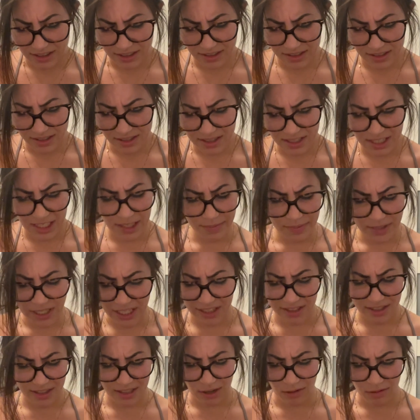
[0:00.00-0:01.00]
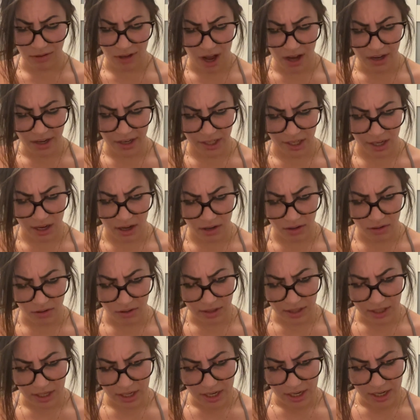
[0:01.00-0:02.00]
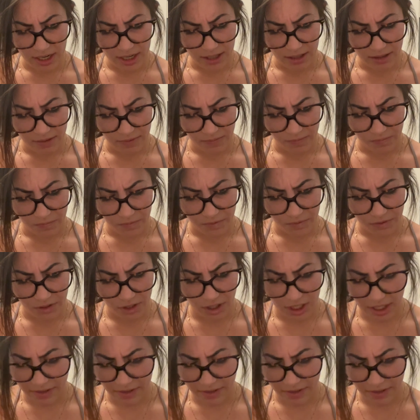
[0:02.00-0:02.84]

It seems like so long ago you